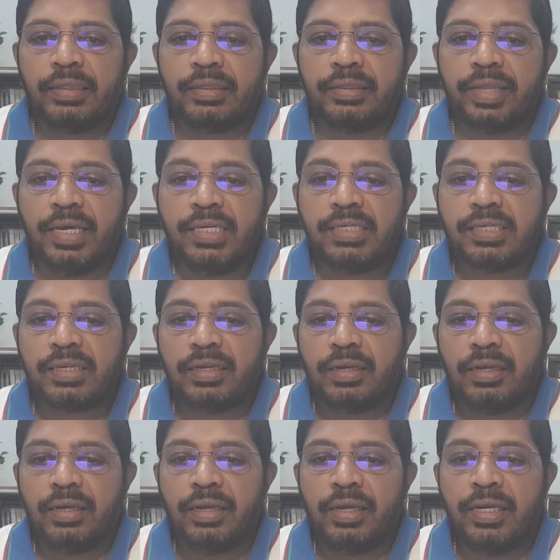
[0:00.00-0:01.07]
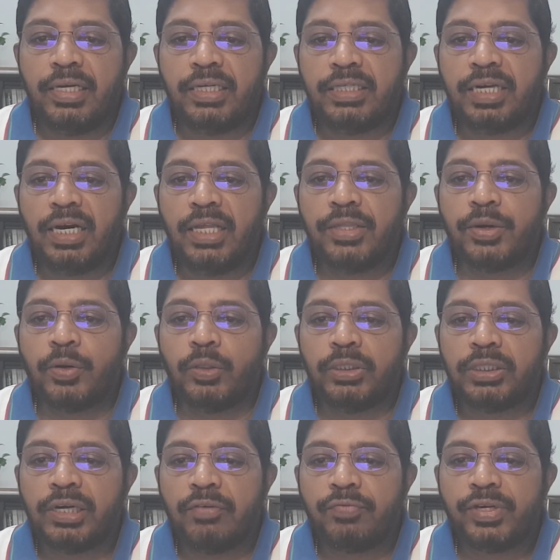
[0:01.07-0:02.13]
Thus, initially the
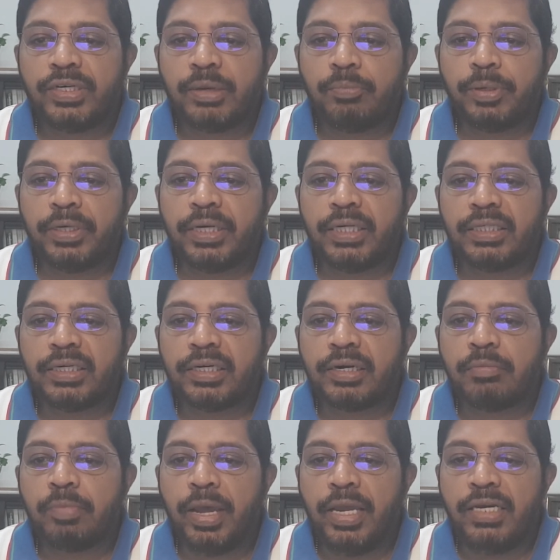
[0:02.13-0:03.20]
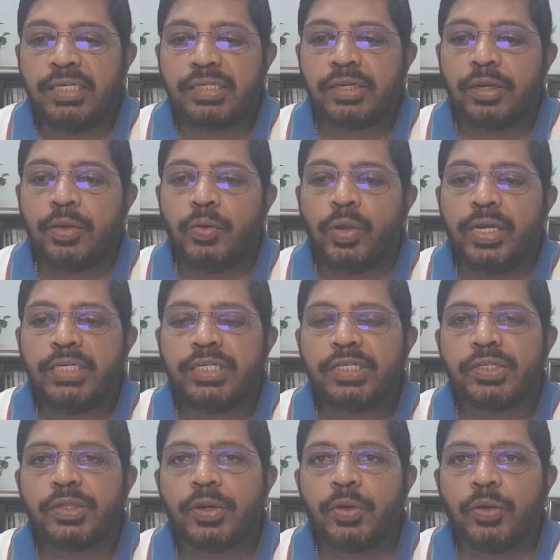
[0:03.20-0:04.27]
notion of interpretation remains united
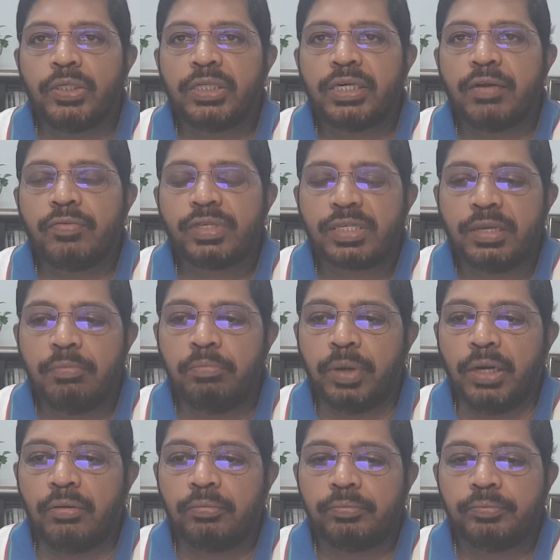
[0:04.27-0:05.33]
to the notion of symbol.